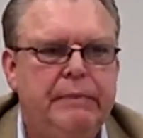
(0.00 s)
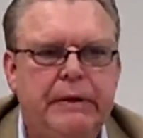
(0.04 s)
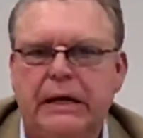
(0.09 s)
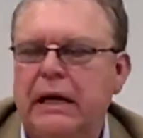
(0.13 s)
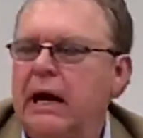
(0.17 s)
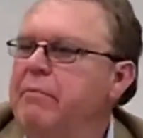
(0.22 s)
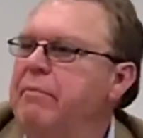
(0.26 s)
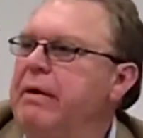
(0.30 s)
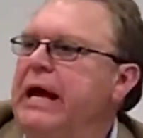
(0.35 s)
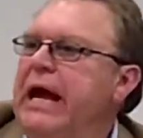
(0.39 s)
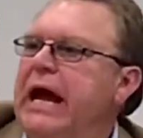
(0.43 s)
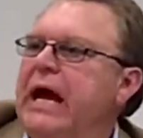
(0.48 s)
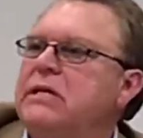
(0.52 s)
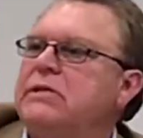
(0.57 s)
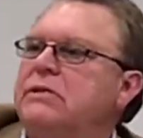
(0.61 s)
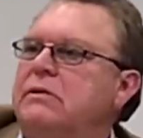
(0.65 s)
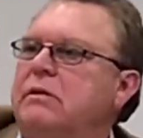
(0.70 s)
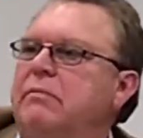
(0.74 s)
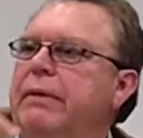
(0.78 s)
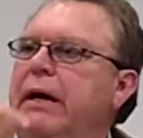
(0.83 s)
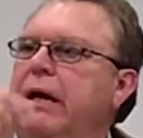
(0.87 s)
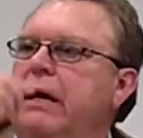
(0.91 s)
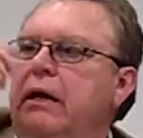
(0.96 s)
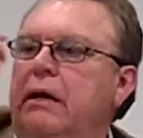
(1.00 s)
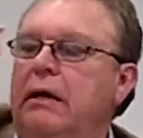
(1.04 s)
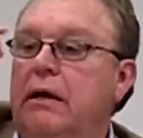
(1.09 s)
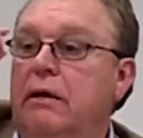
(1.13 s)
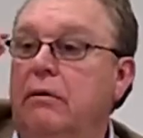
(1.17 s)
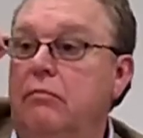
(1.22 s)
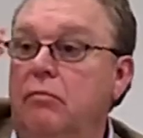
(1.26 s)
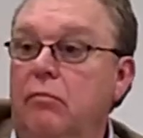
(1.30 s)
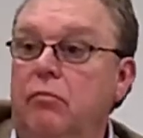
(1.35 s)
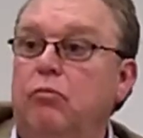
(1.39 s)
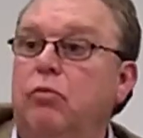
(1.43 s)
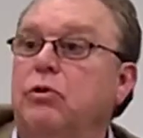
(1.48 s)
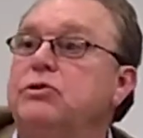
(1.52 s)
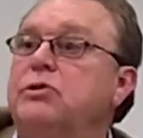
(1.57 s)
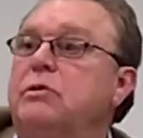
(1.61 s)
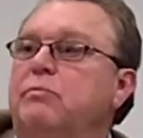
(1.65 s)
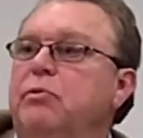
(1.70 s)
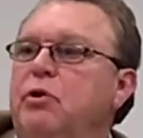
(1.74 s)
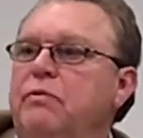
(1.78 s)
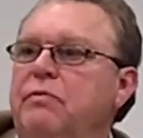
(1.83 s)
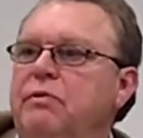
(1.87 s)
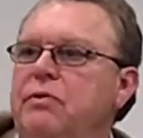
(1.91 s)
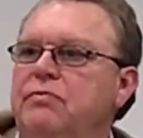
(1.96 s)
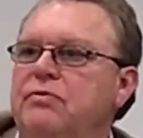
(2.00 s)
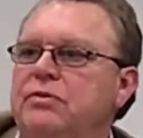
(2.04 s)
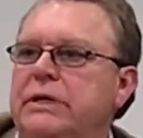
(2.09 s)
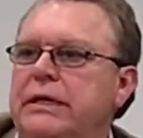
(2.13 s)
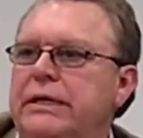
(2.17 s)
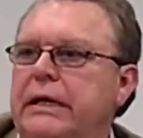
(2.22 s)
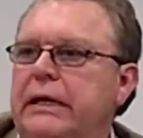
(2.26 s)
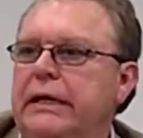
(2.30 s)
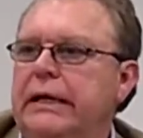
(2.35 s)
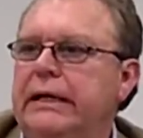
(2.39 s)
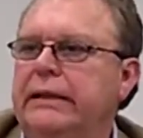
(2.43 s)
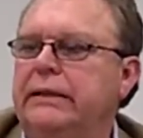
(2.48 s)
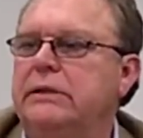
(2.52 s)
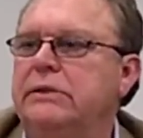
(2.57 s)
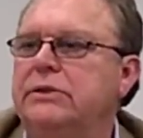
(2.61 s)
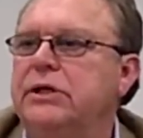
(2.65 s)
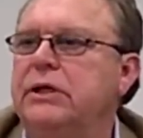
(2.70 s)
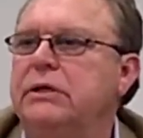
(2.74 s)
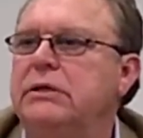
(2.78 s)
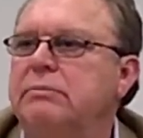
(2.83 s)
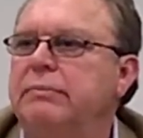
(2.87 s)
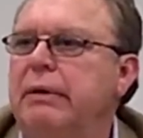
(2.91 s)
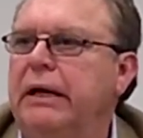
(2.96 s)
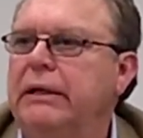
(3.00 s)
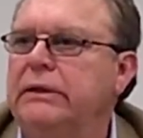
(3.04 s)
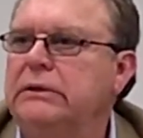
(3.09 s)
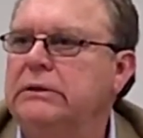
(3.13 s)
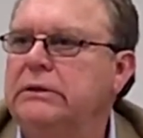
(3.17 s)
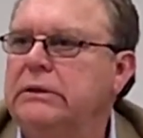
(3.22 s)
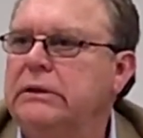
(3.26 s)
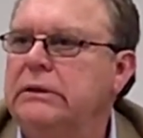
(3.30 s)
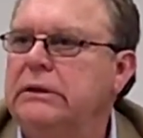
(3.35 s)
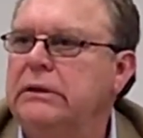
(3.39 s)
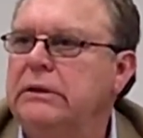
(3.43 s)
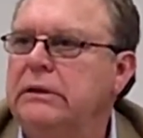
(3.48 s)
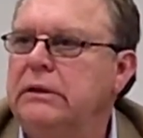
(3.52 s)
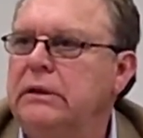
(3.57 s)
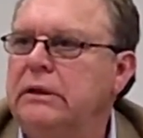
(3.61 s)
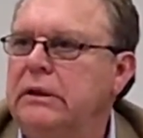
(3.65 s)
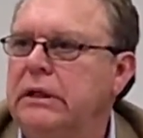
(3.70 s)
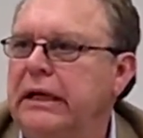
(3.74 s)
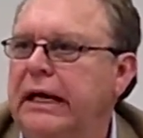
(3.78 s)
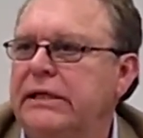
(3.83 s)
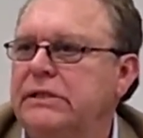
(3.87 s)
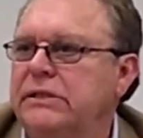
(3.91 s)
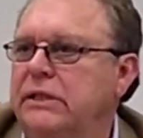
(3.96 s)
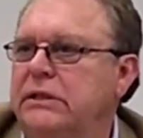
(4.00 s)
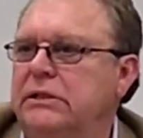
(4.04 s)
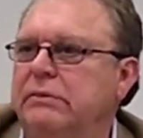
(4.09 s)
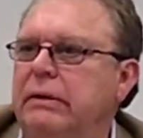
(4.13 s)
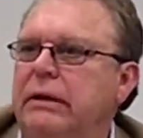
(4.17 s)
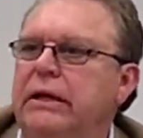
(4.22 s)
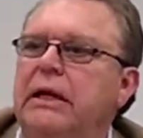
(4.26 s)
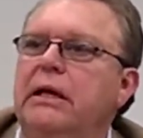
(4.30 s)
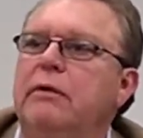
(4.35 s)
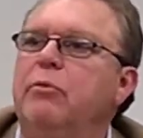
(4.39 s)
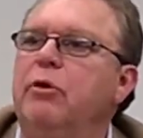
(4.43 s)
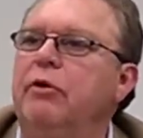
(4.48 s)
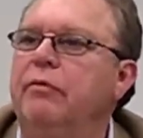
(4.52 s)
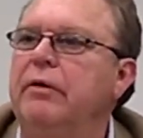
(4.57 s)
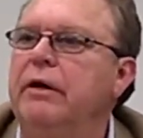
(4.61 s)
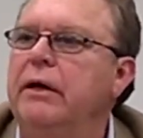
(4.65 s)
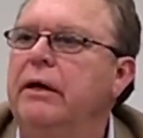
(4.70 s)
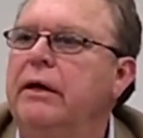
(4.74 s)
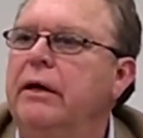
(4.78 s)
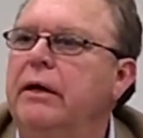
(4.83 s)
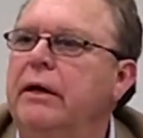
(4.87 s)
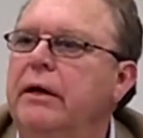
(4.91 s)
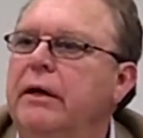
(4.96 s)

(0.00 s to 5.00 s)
And I may ask somebody, what's a movie you've seen in 6 months? Last 6 months, any movie.